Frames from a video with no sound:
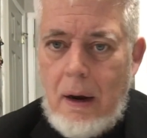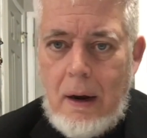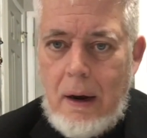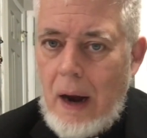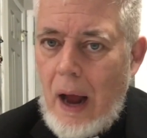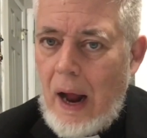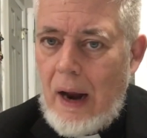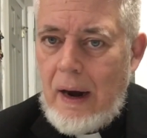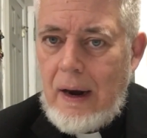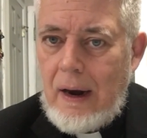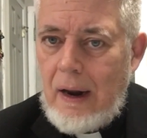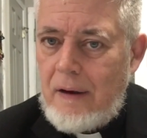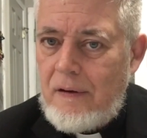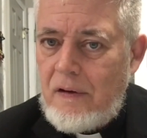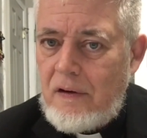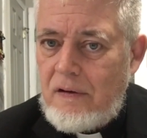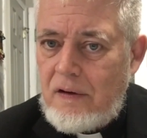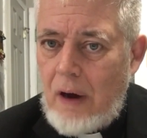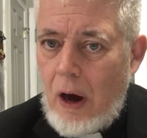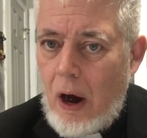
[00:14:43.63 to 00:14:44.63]
not
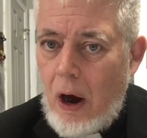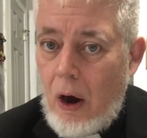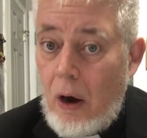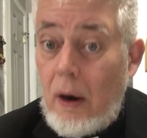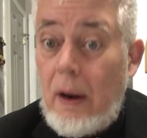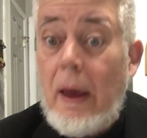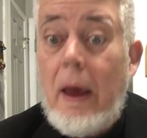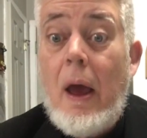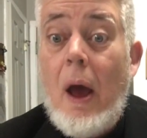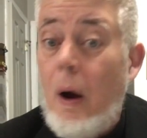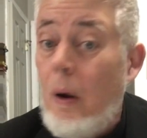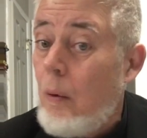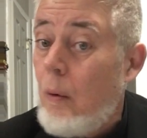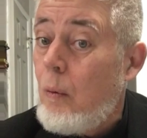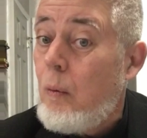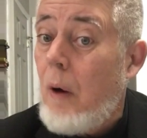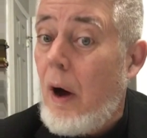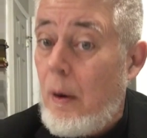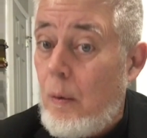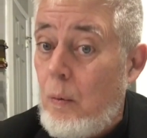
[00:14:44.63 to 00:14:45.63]
necessarily
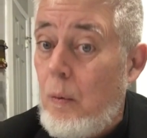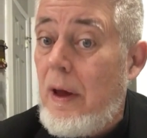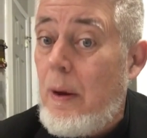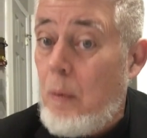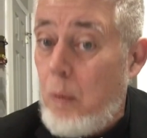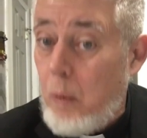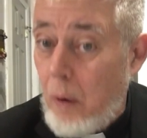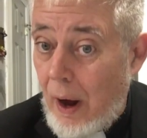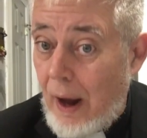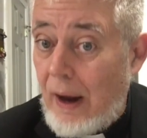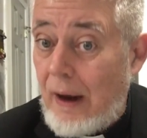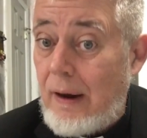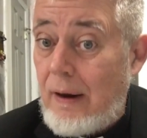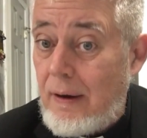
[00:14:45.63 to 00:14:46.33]
what we want.